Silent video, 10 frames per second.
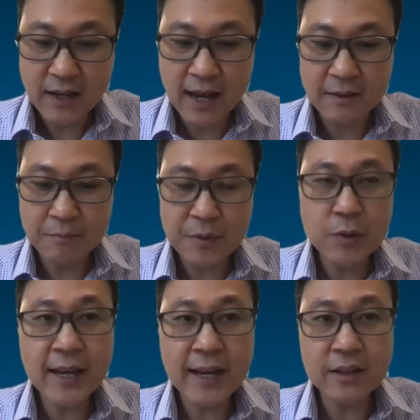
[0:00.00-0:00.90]
and
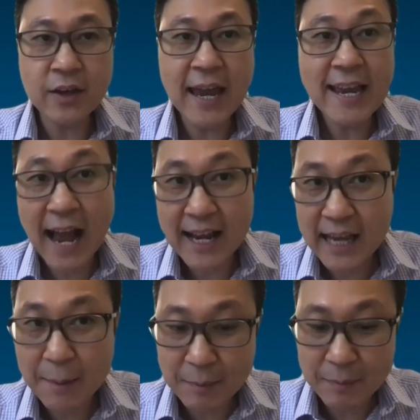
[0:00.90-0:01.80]
building the AI
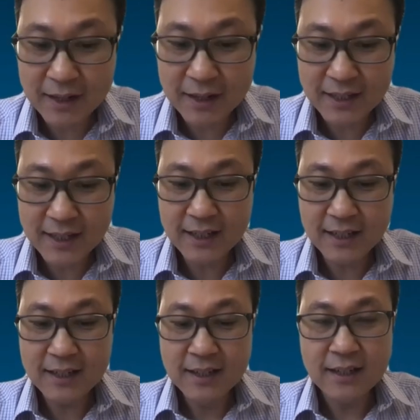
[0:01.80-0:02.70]
capability,
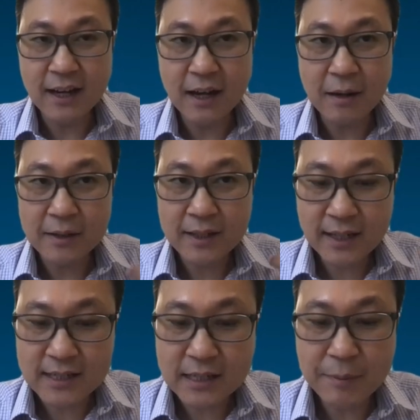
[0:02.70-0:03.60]

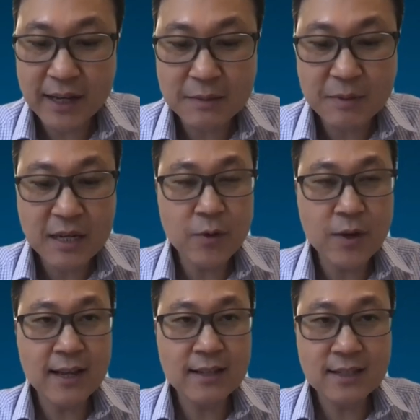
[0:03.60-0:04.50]
customer
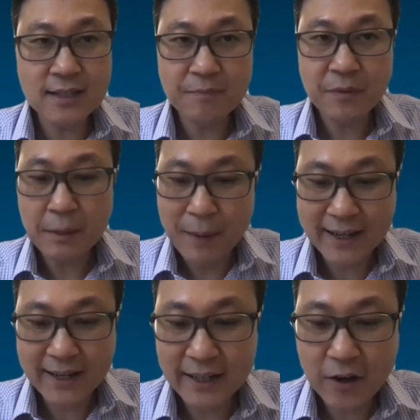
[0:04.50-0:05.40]
experience,
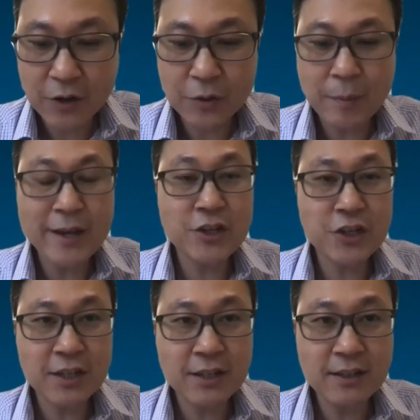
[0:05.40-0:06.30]
marketing
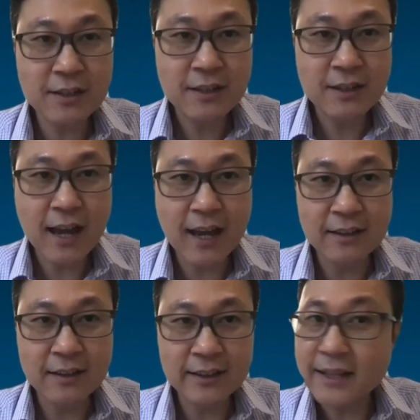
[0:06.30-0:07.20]
automation,
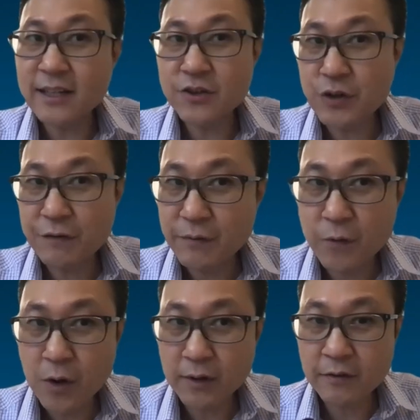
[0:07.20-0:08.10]
and
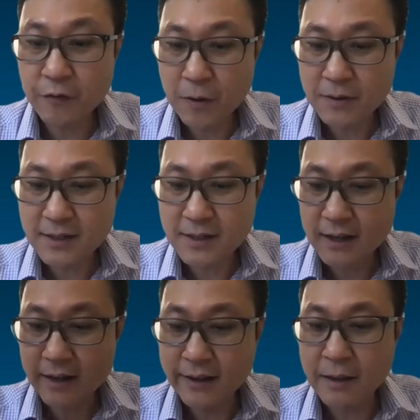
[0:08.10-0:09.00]
data-driven
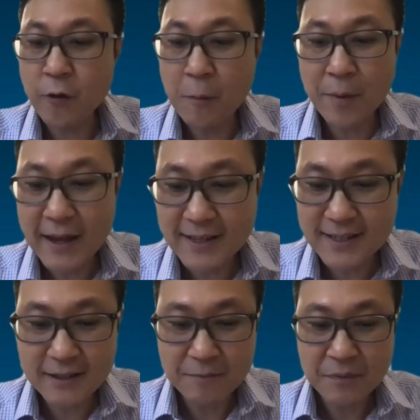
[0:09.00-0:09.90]
workforce and
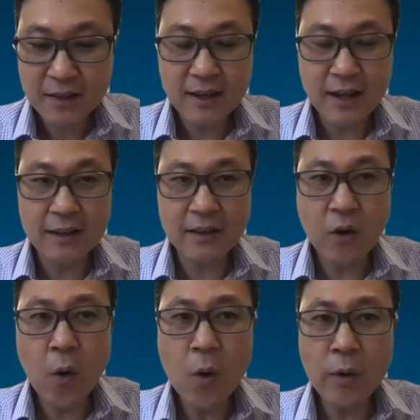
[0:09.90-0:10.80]
workplace. And
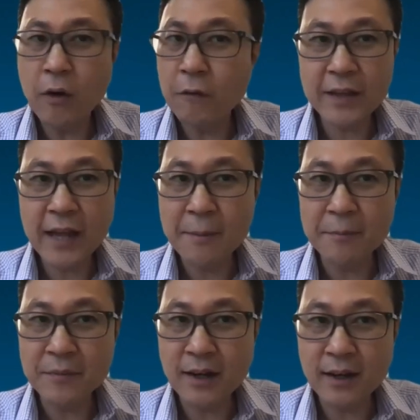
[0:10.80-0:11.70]
all of
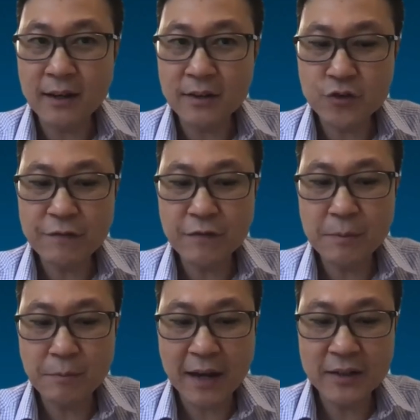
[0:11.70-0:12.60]
them are
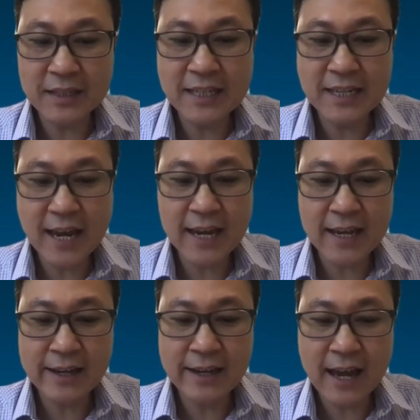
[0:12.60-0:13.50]
driven by the
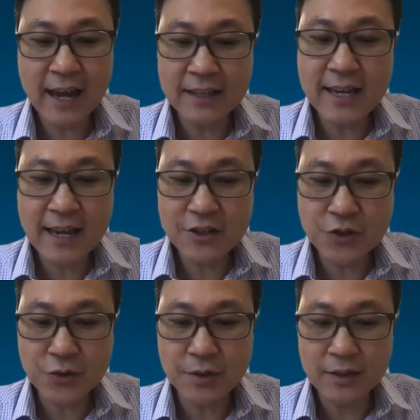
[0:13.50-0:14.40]
EA, and EA
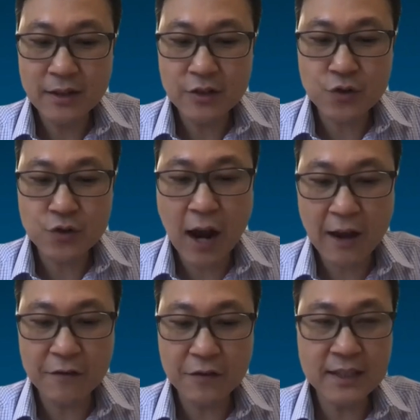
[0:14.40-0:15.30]
should
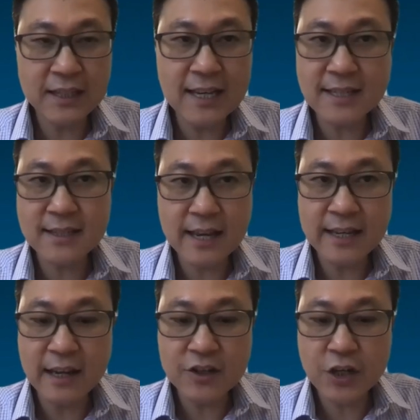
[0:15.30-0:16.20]
drive these
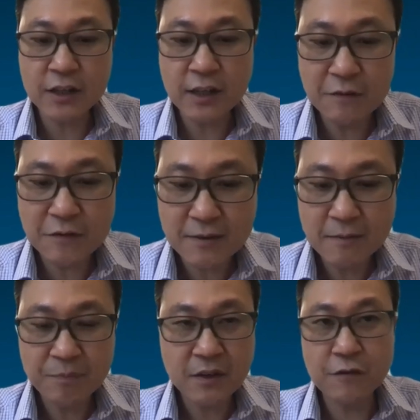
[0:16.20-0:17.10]
initiatives
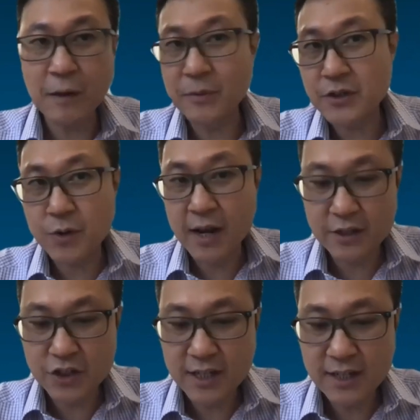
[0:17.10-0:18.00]
from the
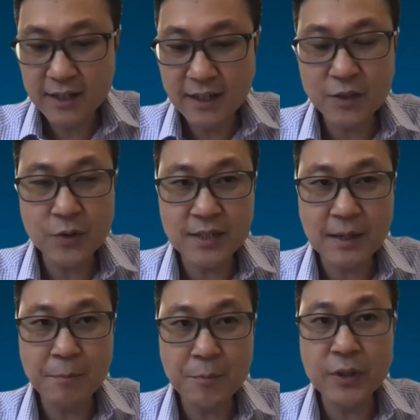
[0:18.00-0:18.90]
strategy into
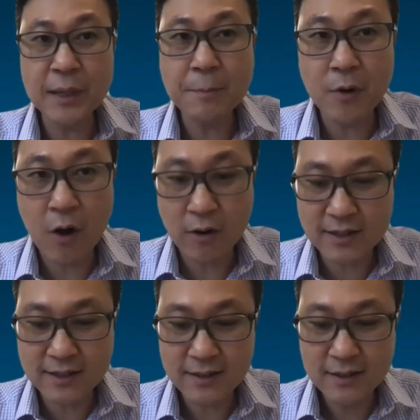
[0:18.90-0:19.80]
some building
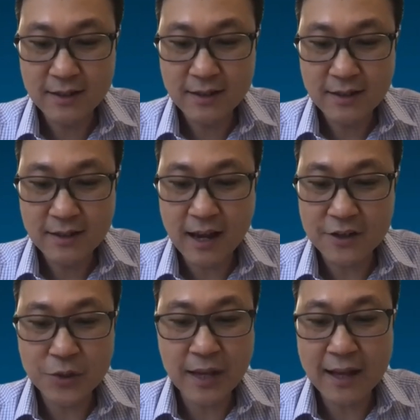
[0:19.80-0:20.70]
blocks,
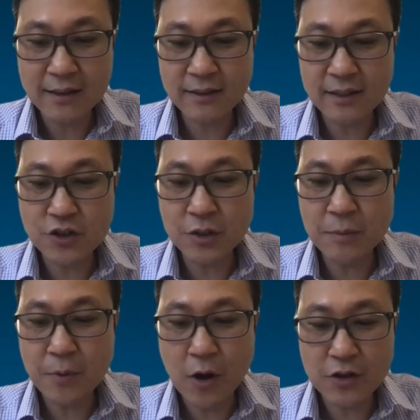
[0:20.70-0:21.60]
so that
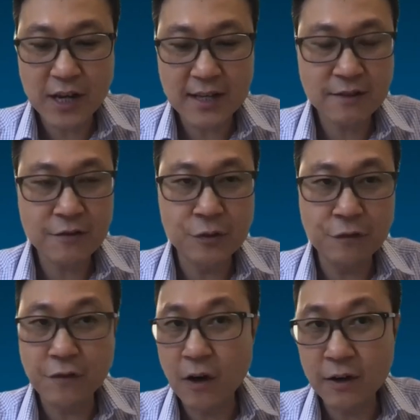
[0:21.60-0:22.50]
digital projects could
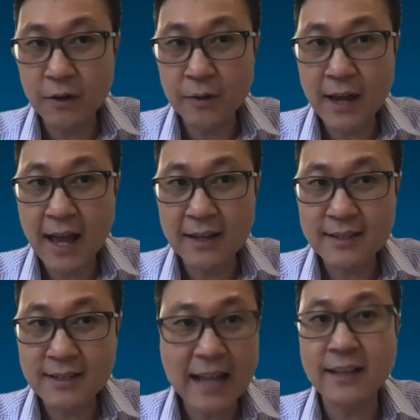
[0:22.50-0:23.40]
follow
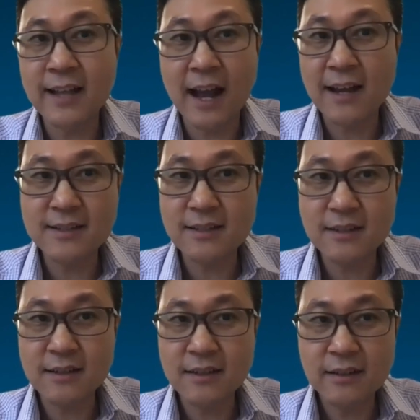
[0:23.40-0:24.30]
and
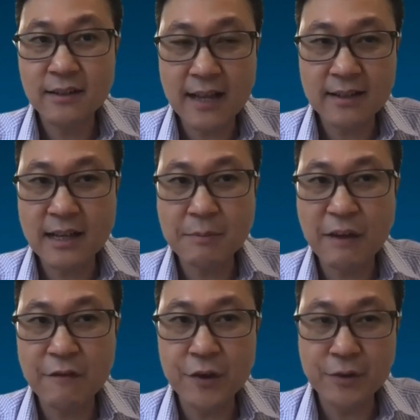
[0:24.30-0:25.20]
standardize. That's
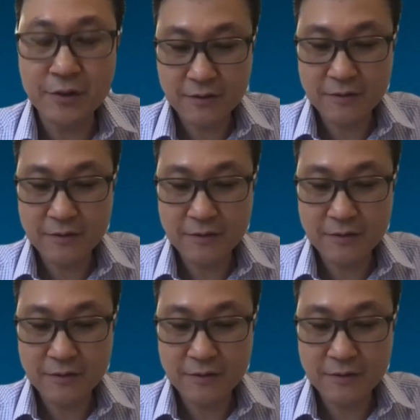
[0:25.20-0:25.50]
my view.